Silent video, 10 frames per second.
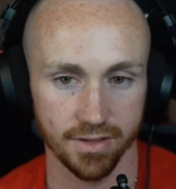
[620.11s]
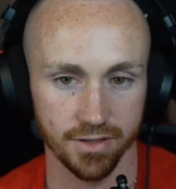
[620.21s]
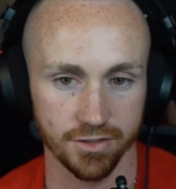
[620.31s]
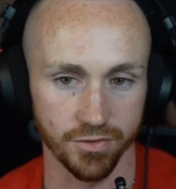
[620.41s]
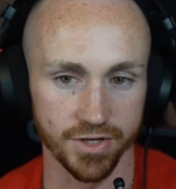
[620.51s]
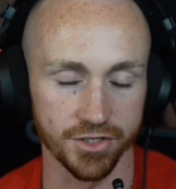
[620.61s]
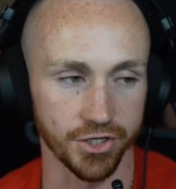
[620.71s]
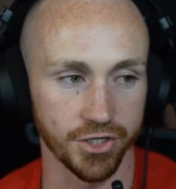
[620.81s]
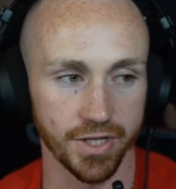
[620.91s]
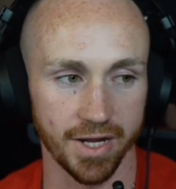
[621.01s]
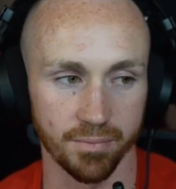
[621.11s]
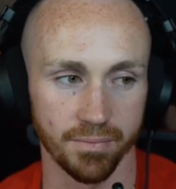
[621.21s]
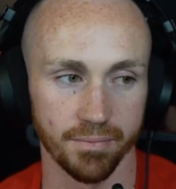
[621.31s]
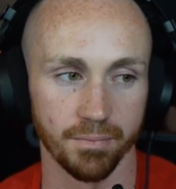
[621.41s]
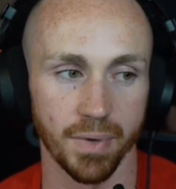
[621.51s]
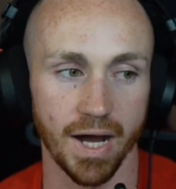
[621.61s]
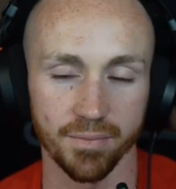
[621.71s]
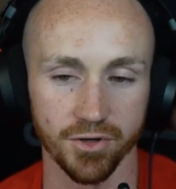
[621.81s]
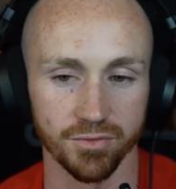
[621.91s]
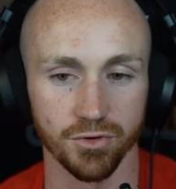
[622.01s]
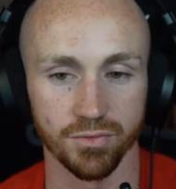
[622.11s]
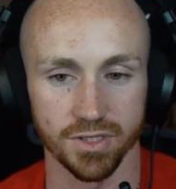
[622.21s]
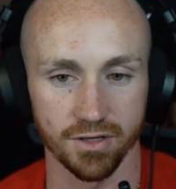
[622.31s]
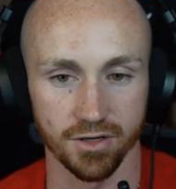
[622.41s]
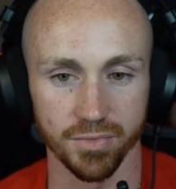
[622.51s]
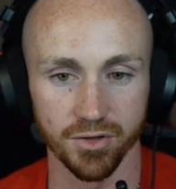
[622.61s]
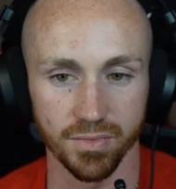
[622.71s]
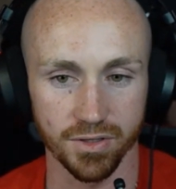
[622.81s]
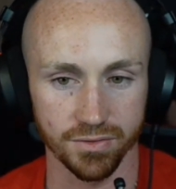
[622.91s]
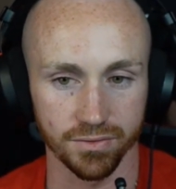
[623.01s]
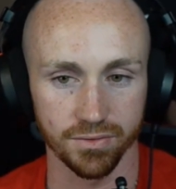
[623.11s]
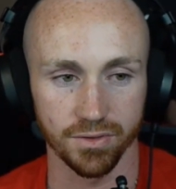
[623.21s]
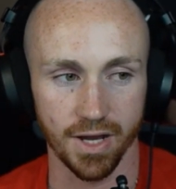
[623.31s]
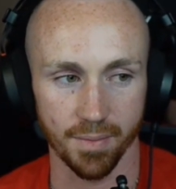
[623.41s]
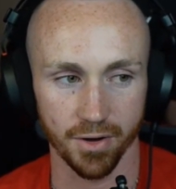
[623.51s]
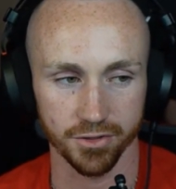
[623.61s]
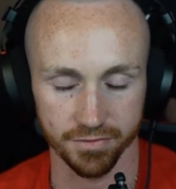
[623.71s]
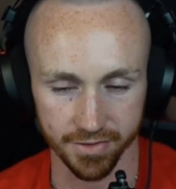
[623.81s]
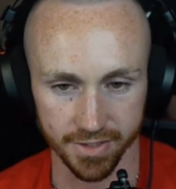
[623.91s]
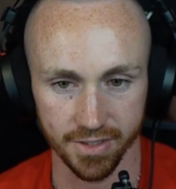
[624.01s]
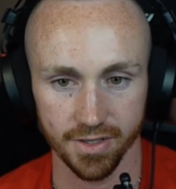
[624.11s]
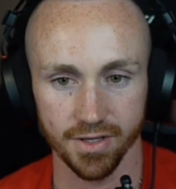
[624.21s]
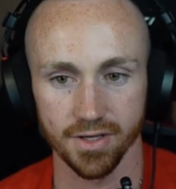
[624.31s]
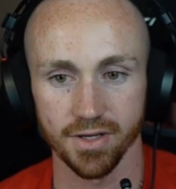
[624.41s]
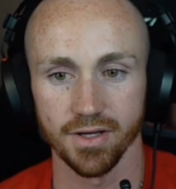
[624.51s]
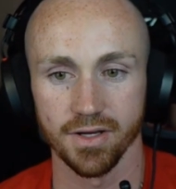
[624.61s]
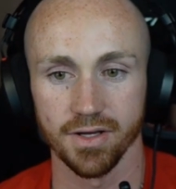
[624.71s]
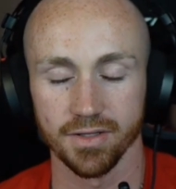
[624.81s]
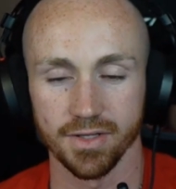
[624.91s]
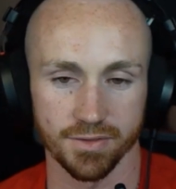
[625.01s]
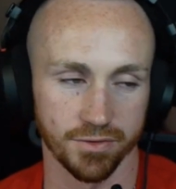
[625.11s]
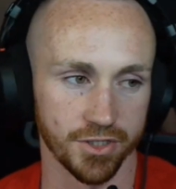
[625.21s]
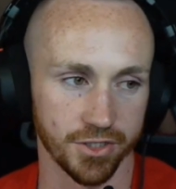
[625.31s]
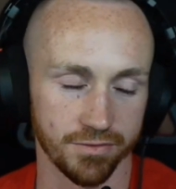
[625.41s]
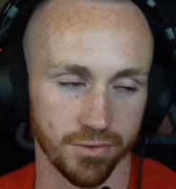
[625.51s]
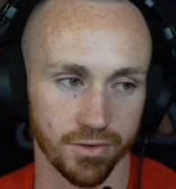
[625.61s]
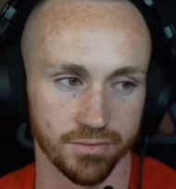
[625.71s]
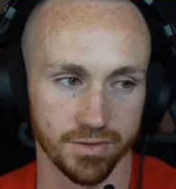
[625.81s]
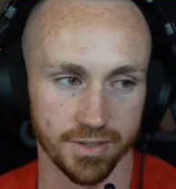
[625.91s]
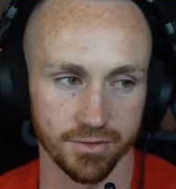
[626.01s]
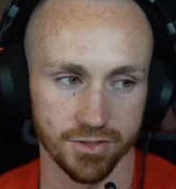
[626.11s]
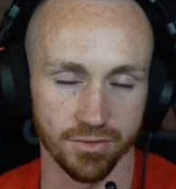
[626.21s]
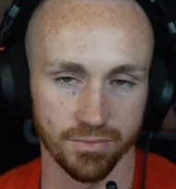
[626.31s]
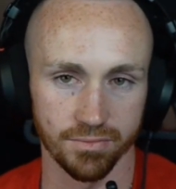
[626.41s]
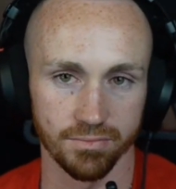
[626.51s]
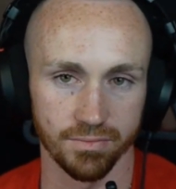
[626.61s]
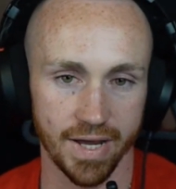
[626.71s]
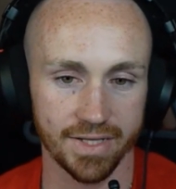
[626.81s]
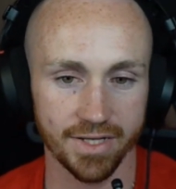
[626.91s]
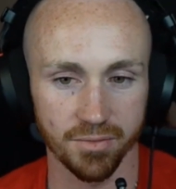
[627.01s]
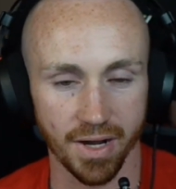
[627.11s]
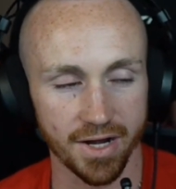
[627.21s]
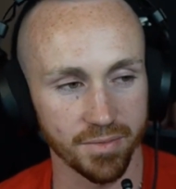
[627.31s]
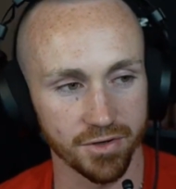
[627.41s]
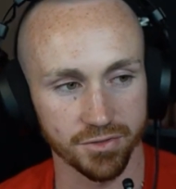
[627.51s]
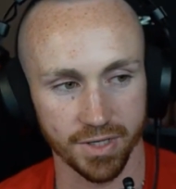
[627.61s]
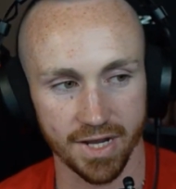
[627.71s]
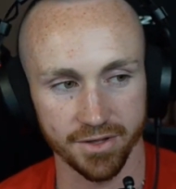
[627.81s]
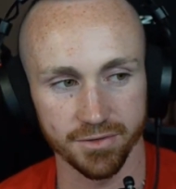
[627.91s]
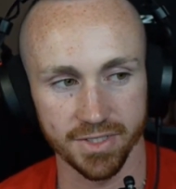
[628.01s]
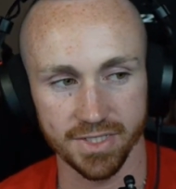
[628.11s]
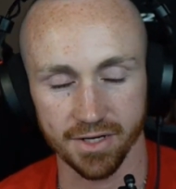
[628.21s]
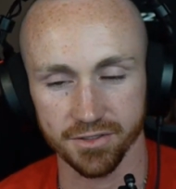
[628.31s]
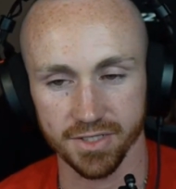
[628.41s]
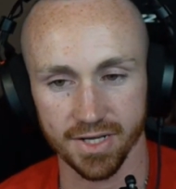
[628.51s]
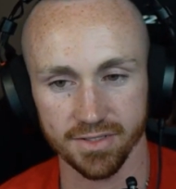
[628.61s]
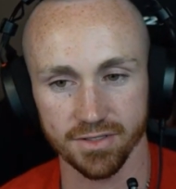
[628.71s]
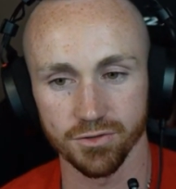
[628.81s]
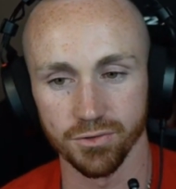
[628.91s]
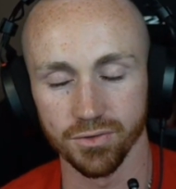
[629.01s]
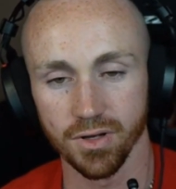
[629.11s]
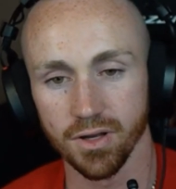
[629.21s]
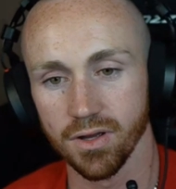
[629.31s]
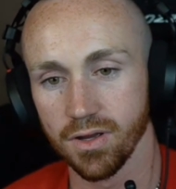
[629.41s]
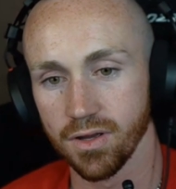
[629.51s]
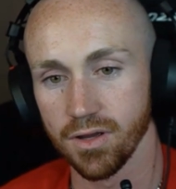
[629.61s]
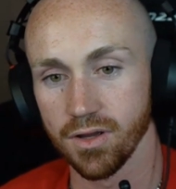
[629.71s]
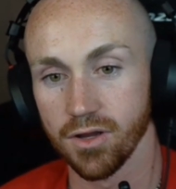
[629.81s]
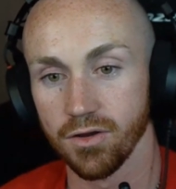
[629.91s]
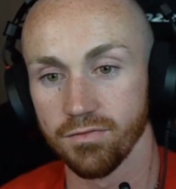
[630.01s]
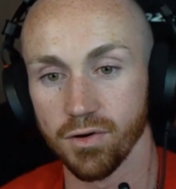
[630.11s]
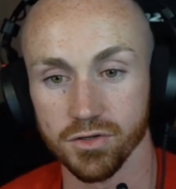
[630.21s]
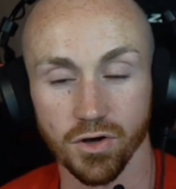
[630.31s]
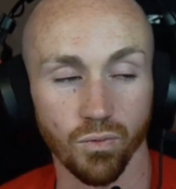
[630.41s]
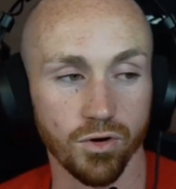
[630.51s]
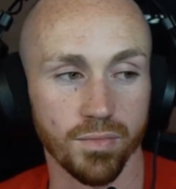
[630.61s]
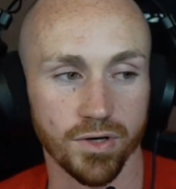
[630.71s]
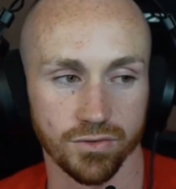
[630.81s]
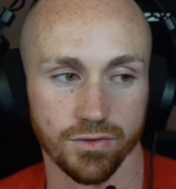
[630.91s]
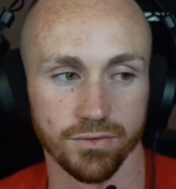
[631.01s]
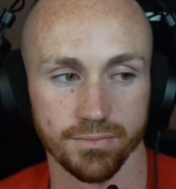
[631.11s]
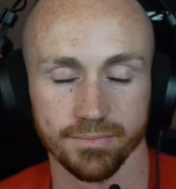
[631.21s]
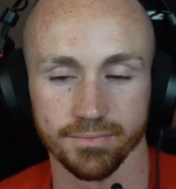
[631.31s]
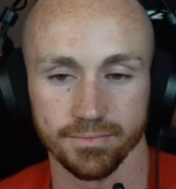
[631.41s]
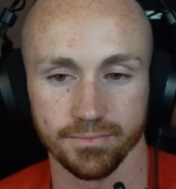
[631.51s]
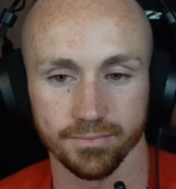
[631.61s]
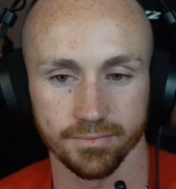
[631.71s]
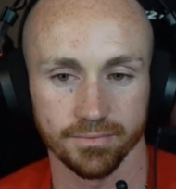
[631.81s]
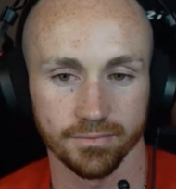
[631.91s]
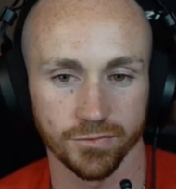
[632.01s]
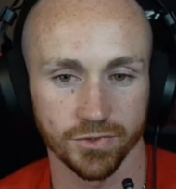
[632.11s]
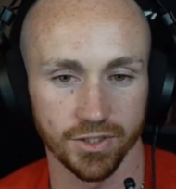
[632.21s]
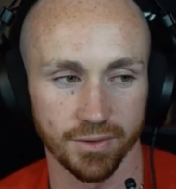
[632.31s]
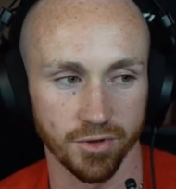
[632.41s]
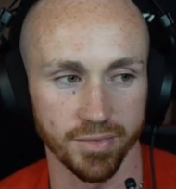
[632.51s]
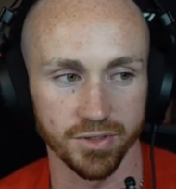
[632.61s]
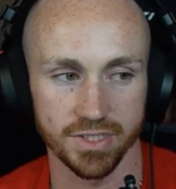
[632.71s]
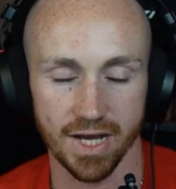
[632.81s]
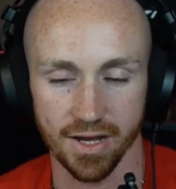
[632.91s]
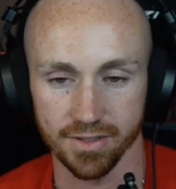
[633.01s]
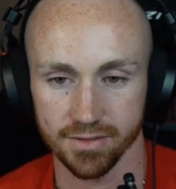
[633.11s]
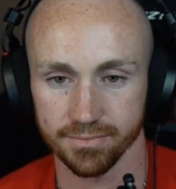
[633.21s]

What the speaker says: So these are good like bodybuilding movements. They're going to build muscle, hypertrophy. That's what they're good for. So mainly your bodybuilders are kind of use these exercises to focus on one muscle group. So they want to build size.